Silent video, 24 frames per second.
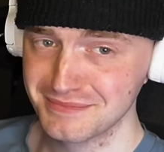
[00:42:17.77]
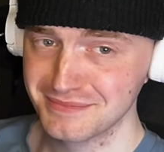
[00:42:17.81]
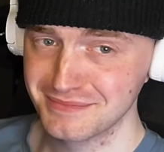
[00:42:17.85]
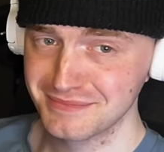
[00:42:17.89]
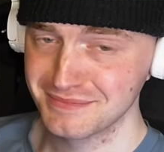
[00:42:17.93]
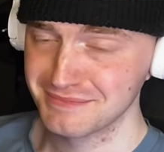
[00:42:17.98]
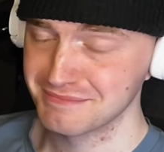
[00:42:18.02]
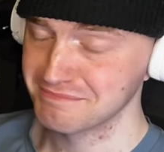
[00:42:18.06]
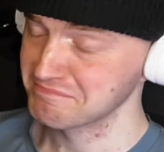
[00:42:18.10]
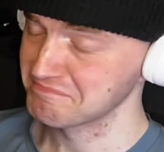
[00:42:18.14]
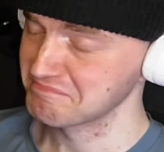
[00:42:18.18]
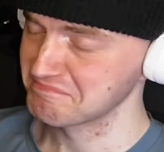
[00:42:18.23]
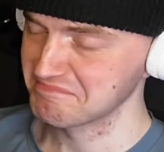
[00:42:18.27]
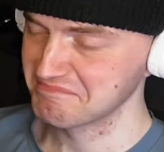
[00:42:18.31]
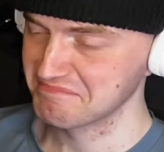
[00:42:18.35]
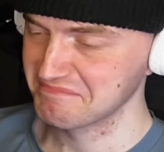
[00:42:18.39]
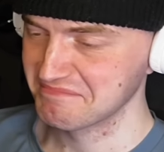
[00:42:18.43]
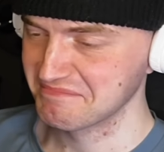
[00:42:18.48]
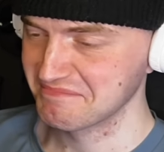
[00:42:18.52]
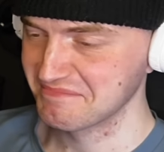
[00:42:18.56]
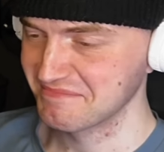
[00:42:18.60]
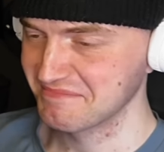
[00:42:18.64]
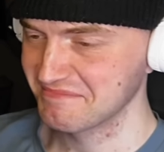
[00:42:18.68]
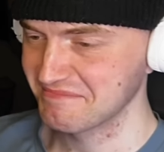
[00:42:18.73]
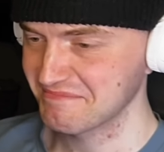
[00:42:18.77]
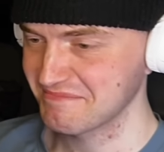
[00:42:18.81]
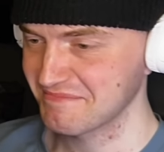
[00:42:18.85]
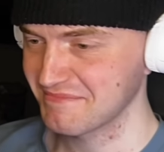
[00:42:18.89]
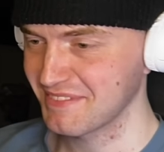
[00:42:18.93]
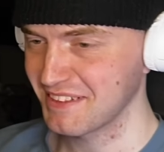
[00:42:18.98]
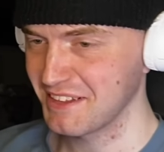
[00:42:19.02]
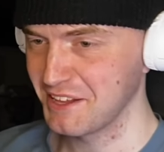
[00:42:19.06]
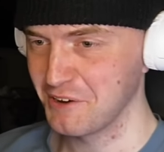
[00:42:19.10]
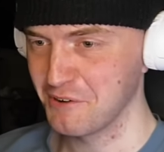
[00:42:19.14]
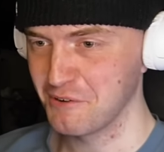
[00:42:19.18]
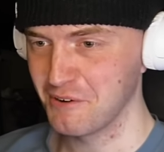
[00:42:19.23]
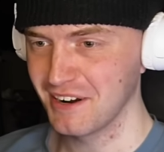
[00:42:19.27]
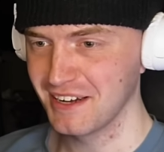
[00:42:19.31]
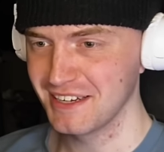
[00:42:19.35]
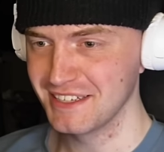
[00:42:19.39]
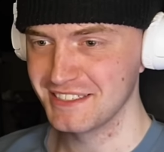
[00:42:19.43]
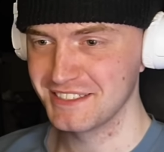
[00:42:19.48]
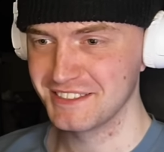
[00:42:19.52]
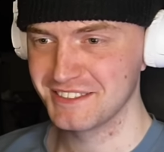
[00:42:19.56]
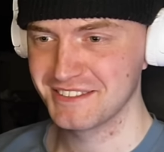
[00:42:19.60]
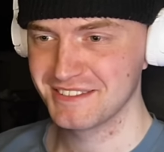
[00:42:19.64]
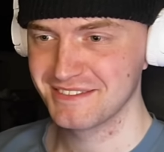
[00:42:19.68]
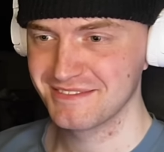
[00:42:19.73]
You saved my life, all
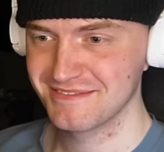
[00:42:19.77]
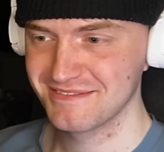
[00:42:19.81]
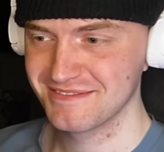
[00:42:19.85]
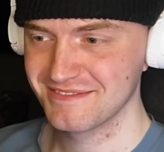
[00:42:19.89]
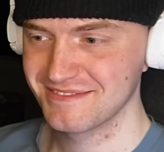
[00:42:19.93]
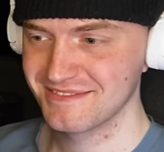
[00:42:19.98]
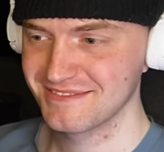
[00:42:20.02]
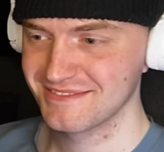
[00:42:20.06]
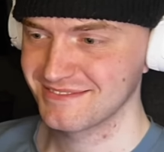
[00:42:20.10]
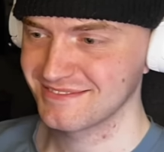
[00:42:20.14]
remember? Right.